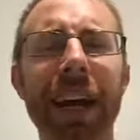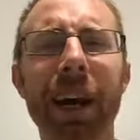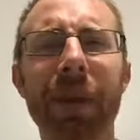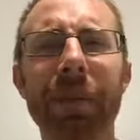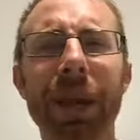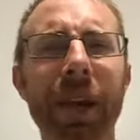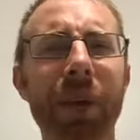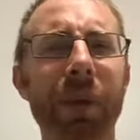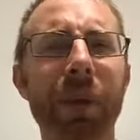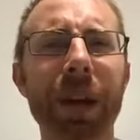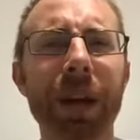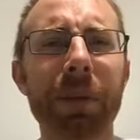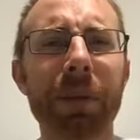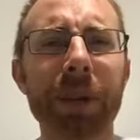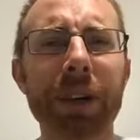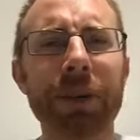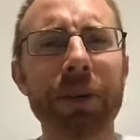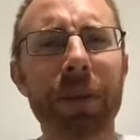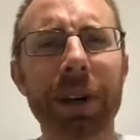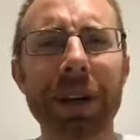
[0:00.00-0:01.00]
And I'm like, wait,
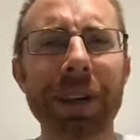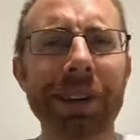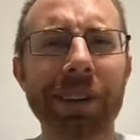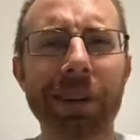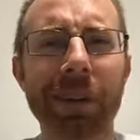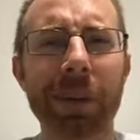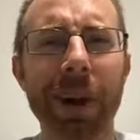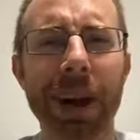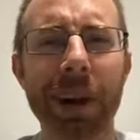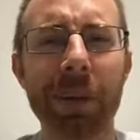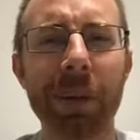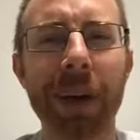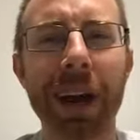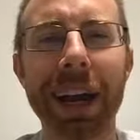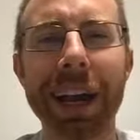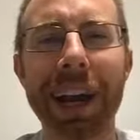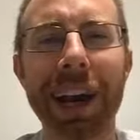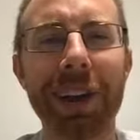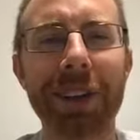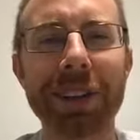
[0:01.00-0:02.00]
which one is the right
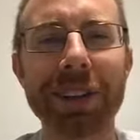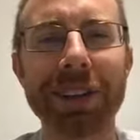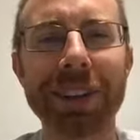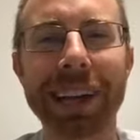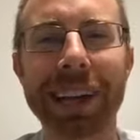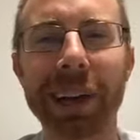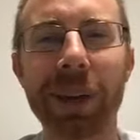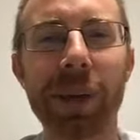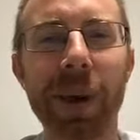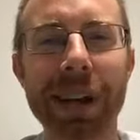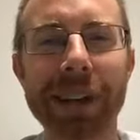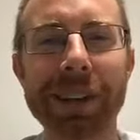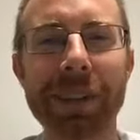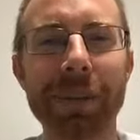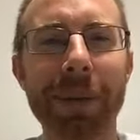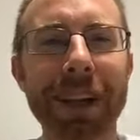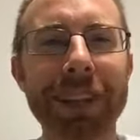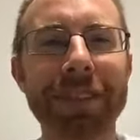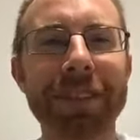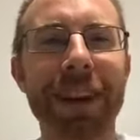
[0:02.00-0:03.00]
way? I always
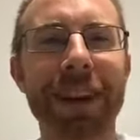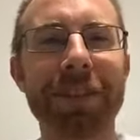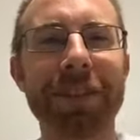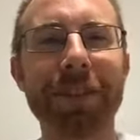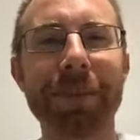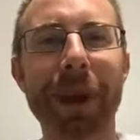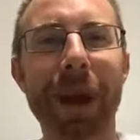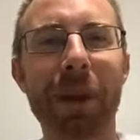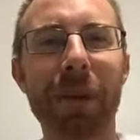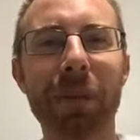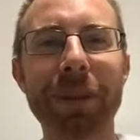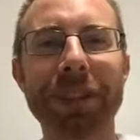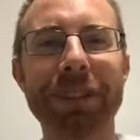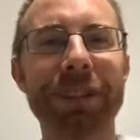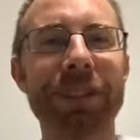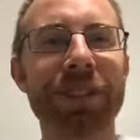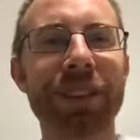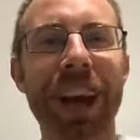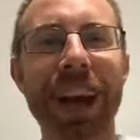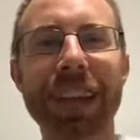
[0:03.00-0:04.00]
question myself about which
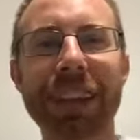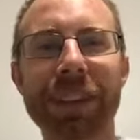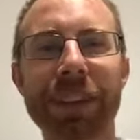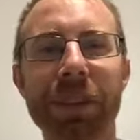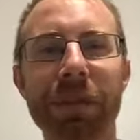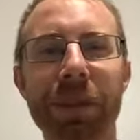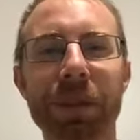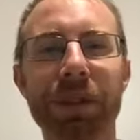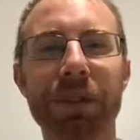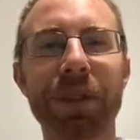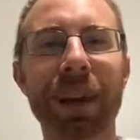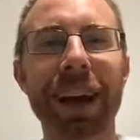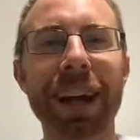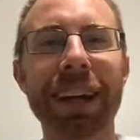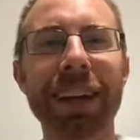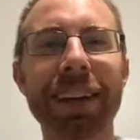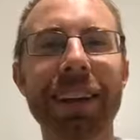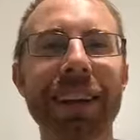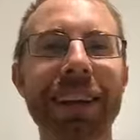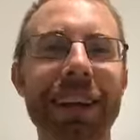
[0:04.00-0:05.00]
strategy was right.